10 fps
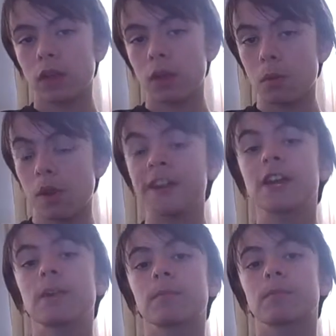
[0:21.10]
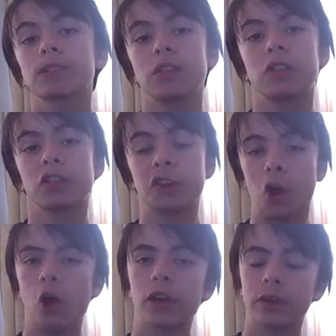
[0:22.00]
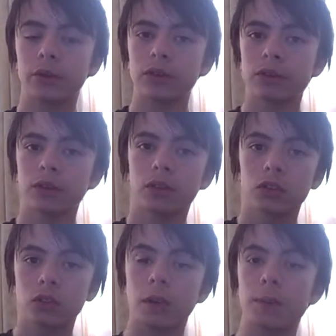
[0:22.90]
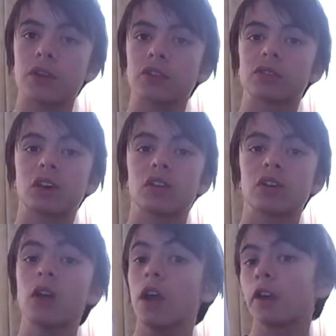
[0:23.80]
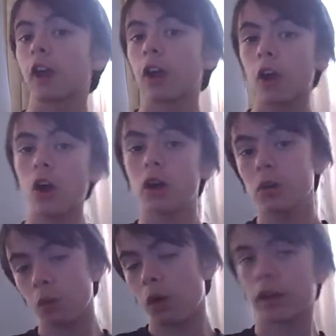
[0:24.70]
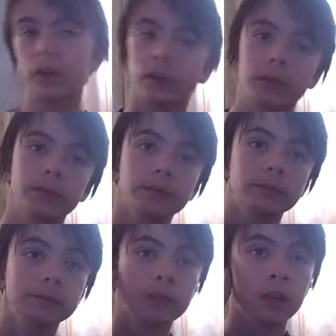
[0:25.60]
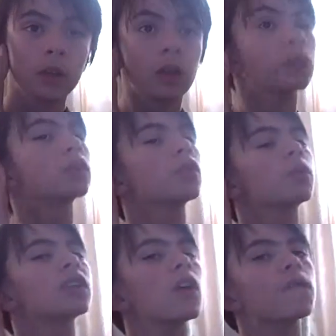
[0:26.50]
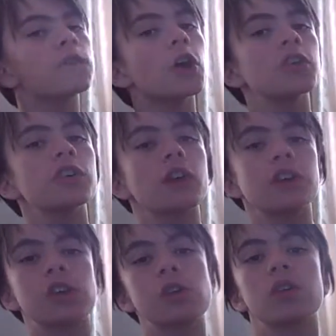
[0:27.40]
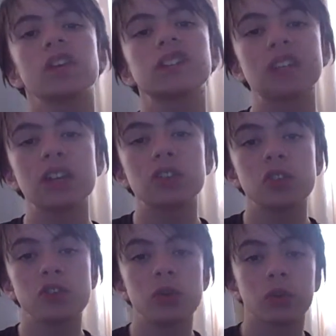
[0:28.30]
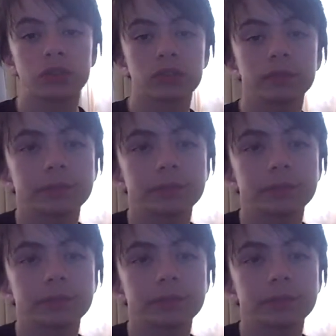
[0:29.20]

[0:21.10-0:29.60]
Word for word: in my name, and then the Conkeldurr. You combine those together, you get Con Wonkaeldurr. So without further ado, let's get into the rules.